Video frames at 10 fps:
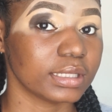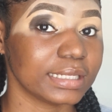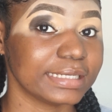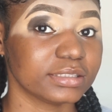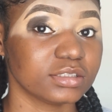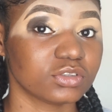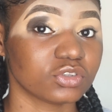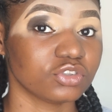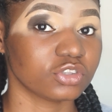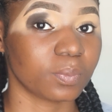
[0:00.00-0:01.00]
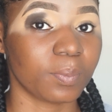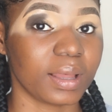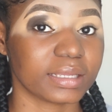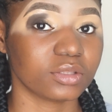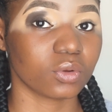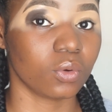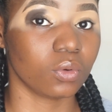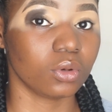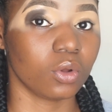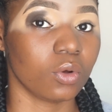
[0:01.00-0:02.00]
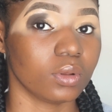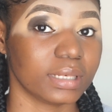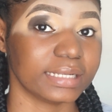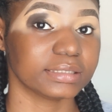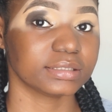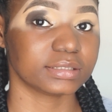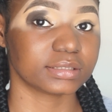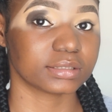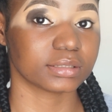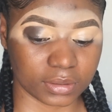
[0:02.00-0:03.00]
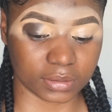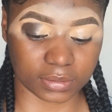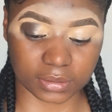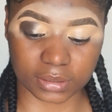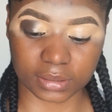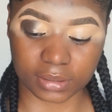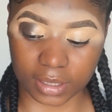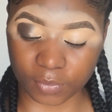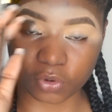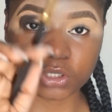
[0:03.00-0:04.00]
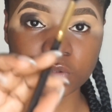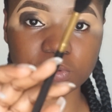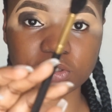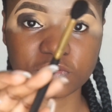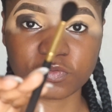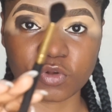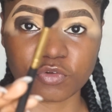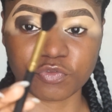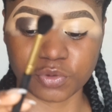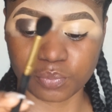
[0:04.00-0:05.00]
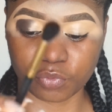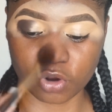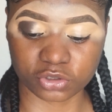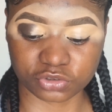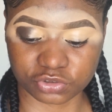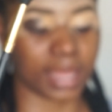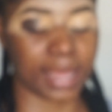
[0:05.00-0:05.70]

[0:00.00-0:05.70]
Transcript: Like this, so just pack it all like this. Then I'm going in with this fluffy brush